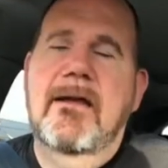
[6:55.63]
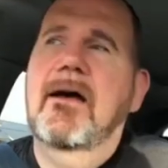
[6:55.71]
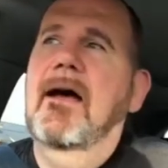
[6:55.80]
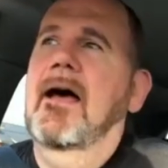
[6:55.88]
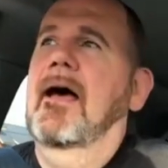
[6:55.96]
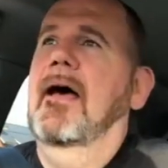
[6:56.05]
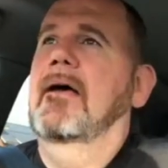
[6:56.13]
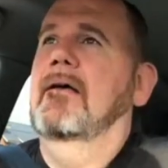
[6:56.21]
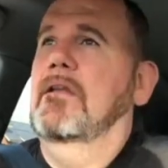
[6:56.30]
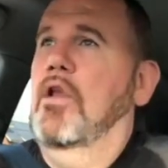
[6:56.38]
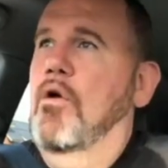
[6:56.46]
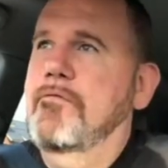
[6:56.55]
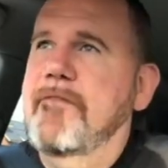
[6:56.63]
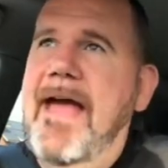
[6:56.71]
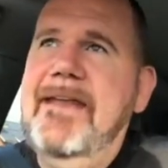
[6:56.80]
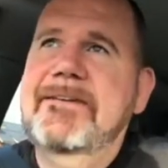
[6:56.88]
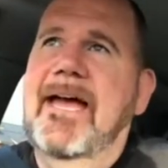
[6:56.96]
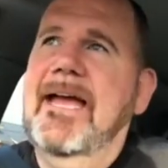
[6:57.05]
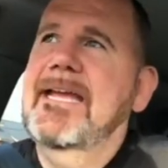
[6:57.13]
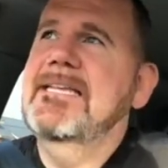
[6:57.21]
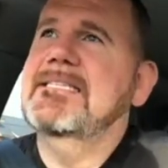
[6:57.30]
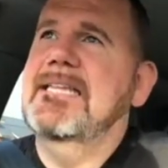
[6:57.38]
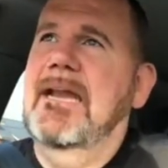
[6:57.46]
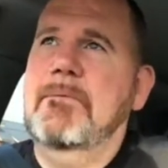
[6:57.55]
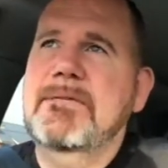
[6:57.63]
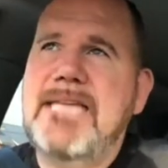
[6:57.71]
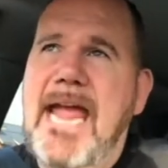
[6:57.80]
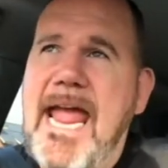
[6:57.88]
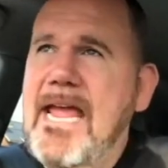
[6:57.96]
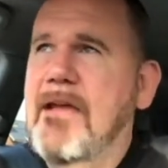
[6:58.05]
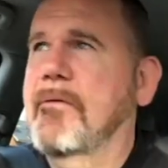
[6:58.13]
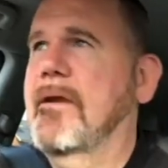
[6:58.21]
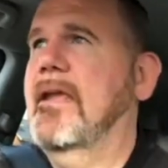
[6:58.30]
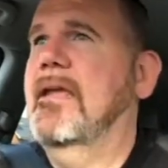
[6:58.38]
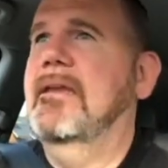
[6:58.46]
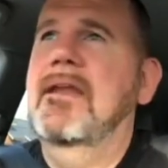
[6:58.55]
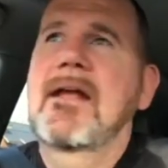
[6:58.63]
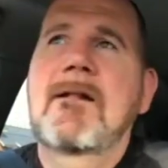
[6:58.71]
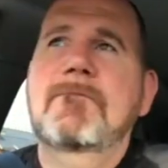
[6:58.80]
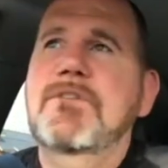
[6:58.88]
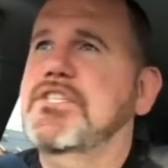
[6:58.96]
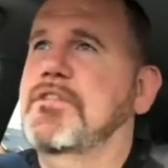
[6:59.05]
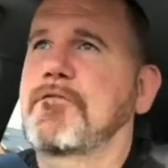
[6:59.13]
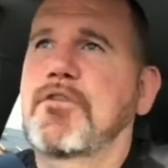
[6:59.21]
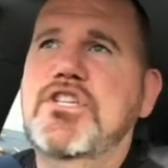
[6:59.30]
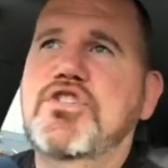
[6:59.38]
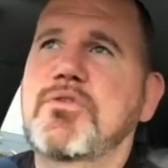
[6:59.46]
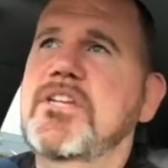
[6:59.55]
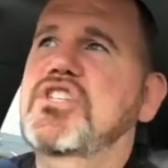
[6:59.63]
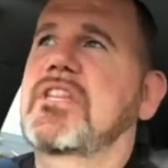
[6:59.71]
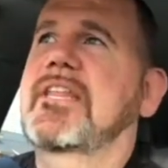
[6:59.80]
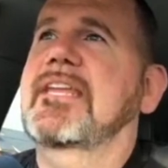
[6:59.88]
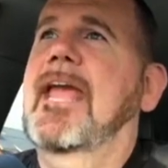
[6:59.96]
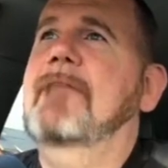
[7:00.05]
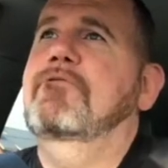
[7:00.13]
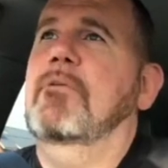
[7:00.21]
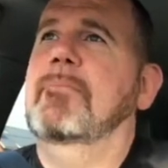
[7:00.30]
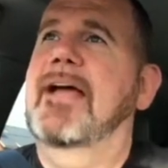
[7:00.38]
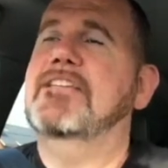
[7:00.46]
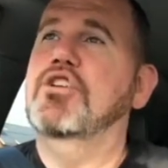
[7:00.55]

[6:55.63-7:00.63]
uh, low fat diets, and I was angry, and just the frustration that came from that.